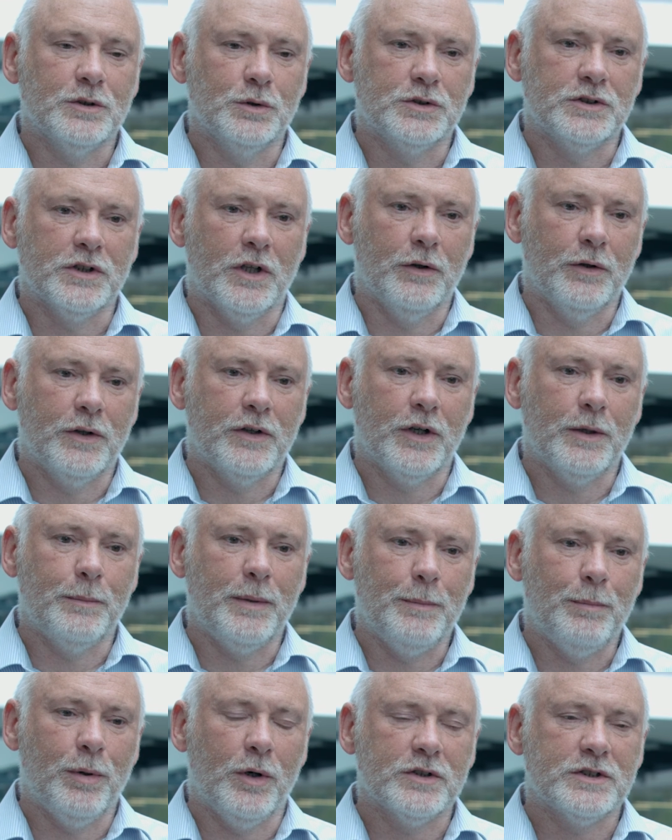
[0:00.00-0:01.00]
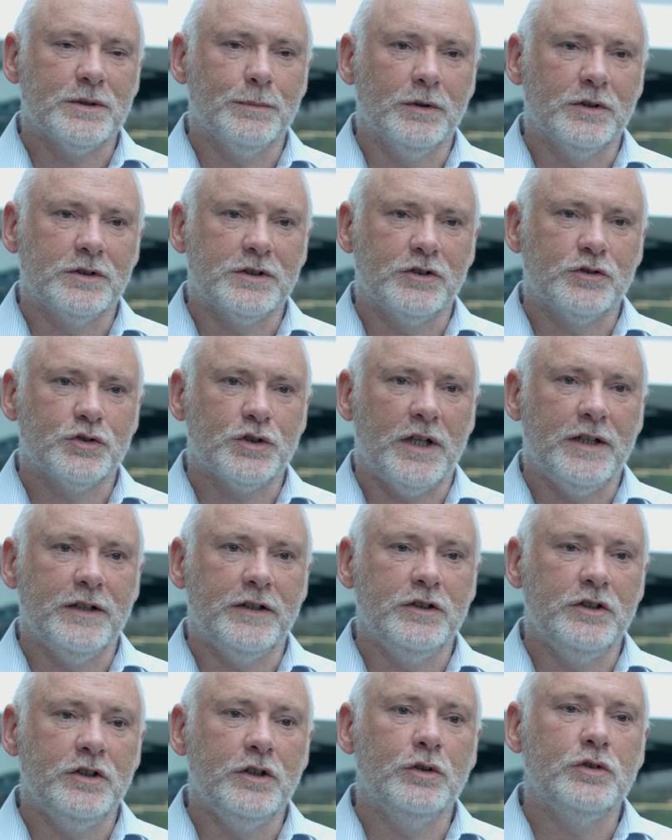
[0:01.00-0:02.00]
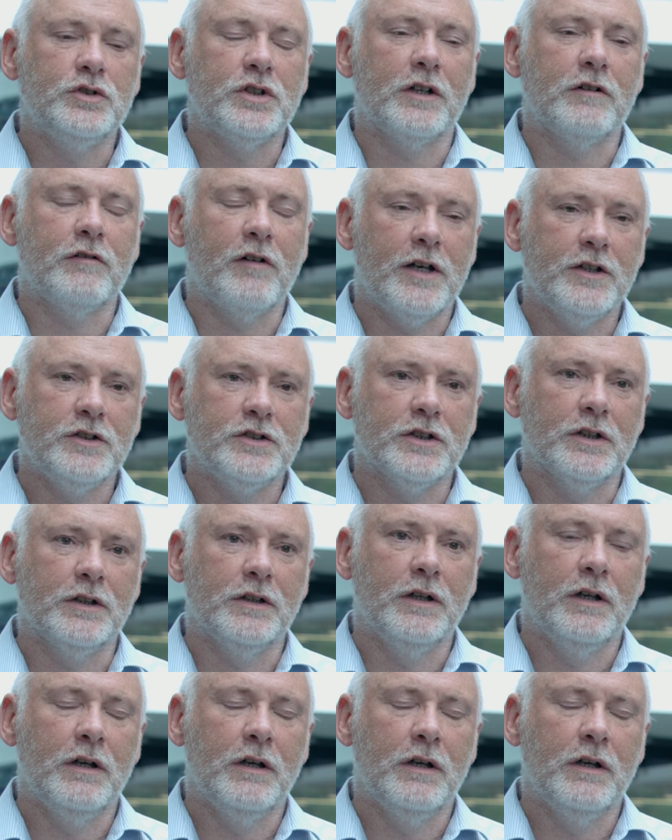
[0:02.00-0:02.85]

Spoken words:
also going to be possible to train a new generation